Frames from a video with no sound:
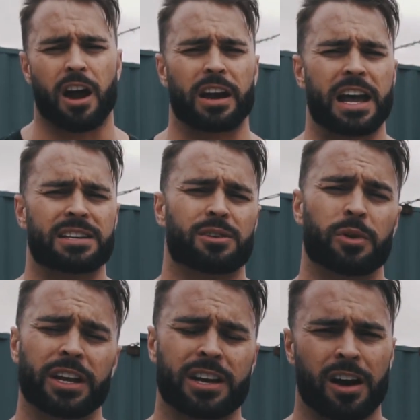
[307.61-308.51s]
All right guys, so
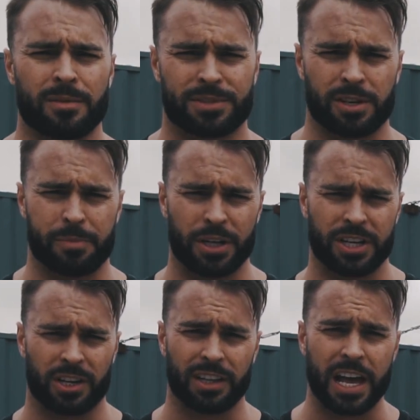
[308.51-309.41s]
when it comes to
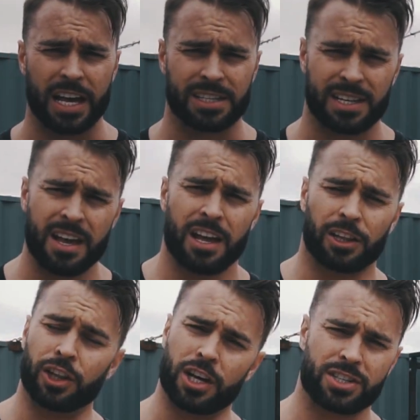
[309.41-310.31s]
building your legs,
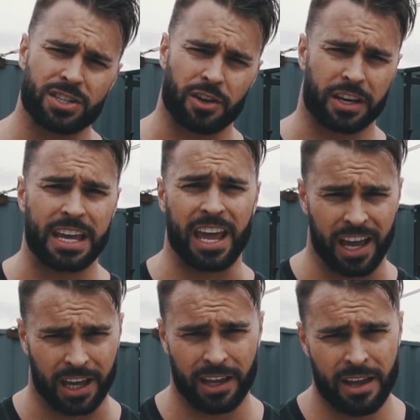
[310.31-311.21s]
lunges are
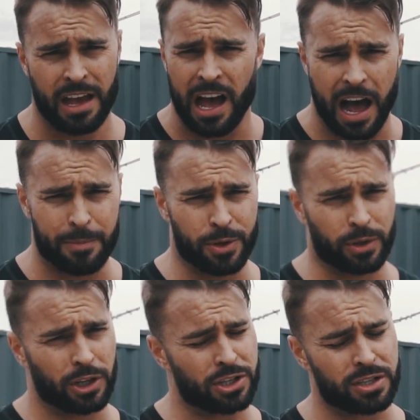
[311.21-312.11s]
king. I've been
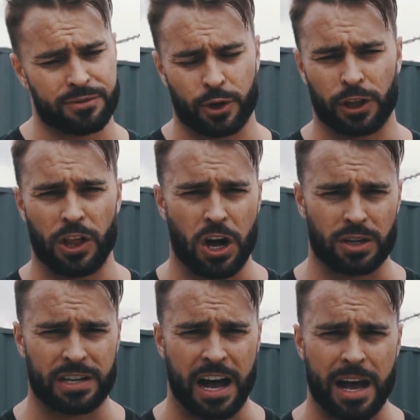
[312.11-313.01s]
doing lunges for a
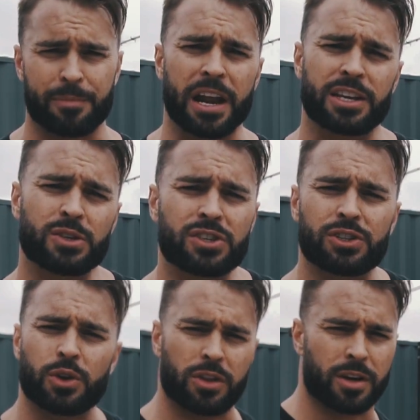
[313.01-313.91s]
long time, but I used to
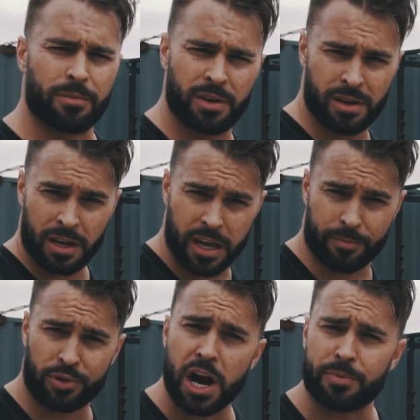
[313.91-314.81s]
do them
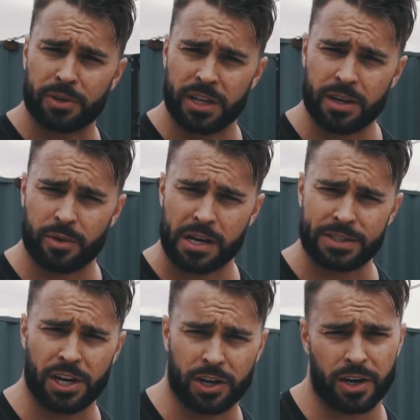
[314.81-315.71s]
improperly when I
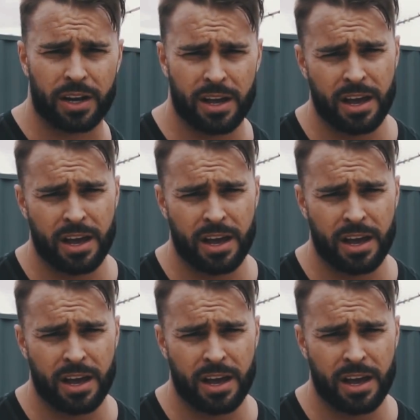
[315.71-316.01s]
was younger.